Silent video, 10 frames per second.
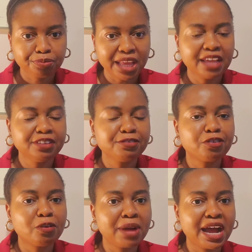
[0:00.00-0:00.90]
and the
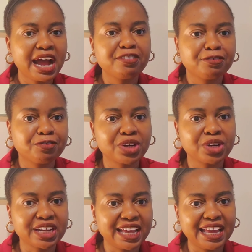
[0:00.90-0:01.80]
form
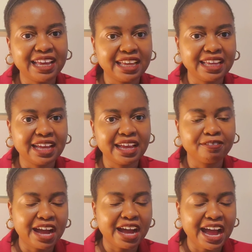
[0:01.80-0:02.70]

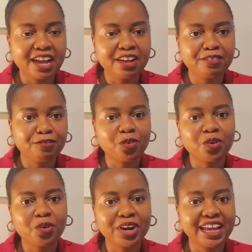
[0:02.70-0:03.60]

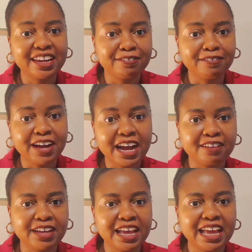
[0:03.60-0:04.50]
I-485